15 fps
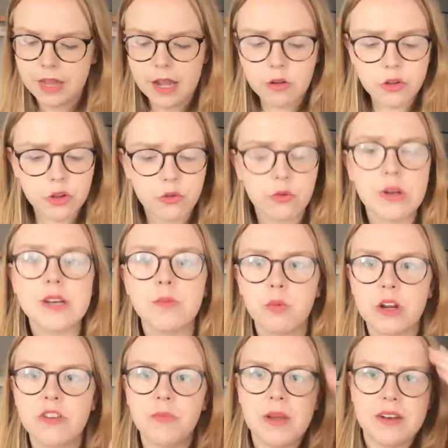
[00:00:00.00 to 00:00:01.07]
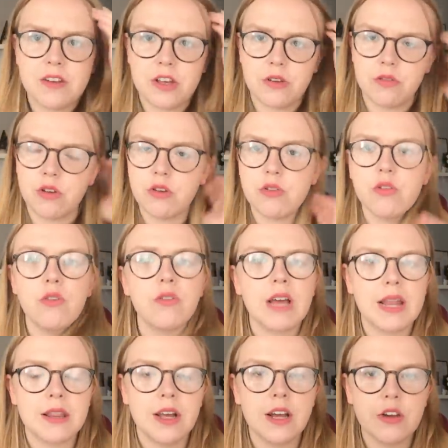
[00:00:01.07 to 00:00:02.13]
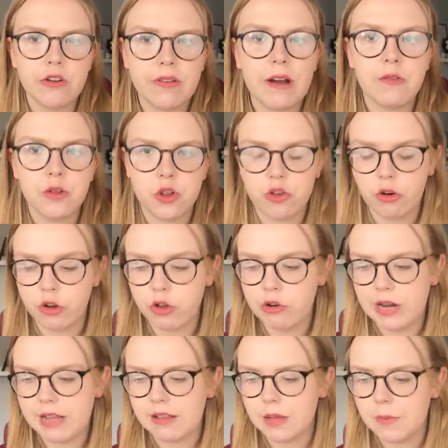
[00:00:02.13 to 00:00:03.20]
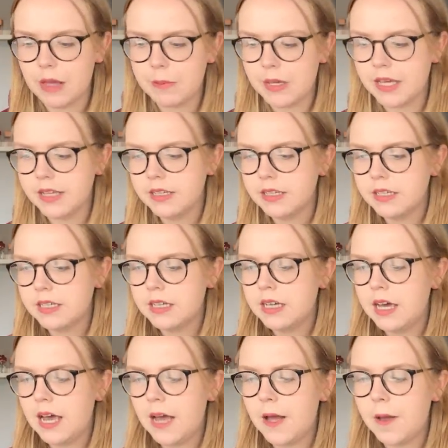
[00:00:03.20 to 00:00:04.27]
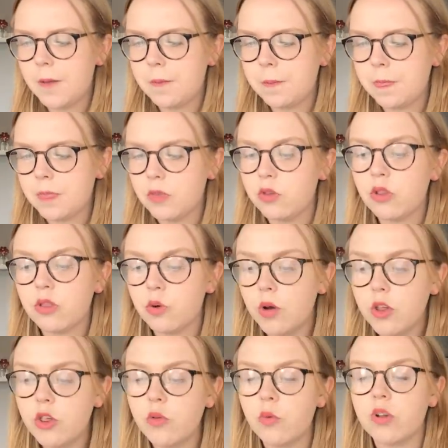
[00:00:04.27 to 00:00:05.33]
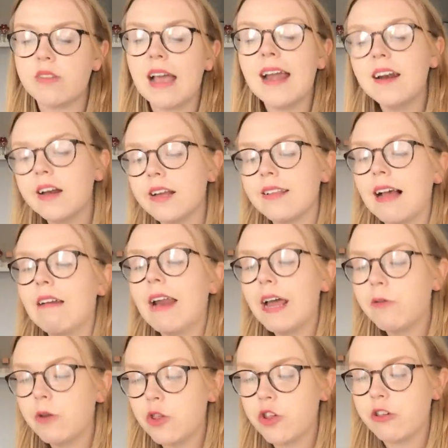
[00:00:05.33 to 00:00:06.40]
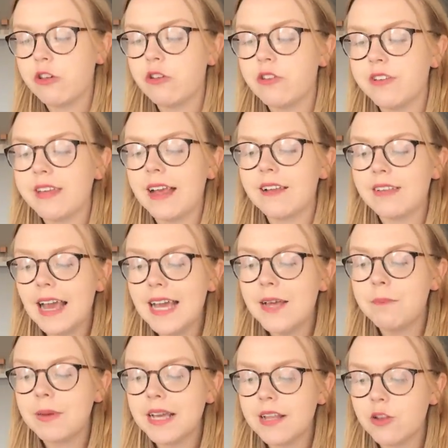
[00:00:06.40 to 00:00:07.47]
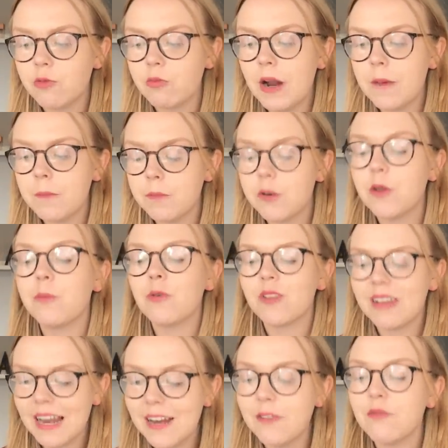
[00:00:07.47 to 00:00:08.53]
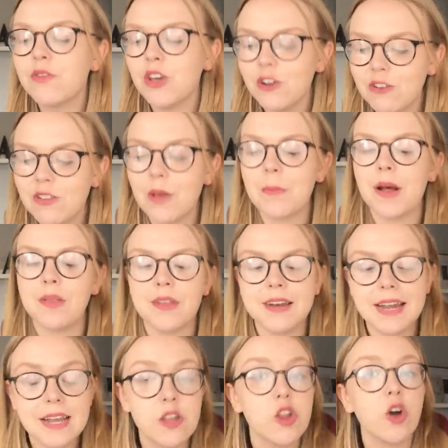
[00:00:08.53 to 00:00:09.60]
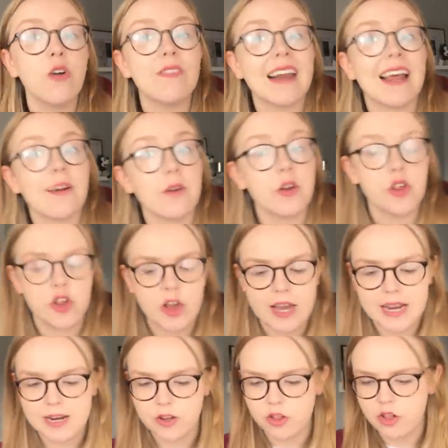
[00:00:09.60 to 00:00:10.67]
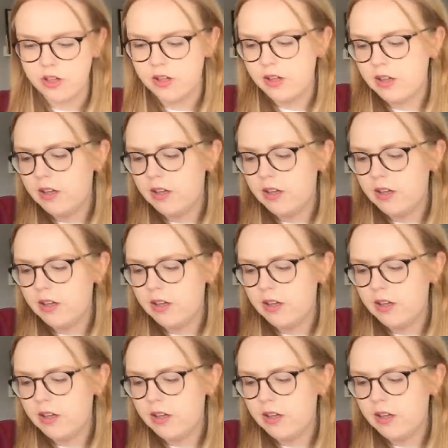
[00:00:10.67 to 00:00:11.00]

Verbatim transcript: I'll just read a brief bit to you so you sort of get the idea of how to structure an essay maybe. So the question was, analyse how language is used in texts A and B to present views about the nature of language change.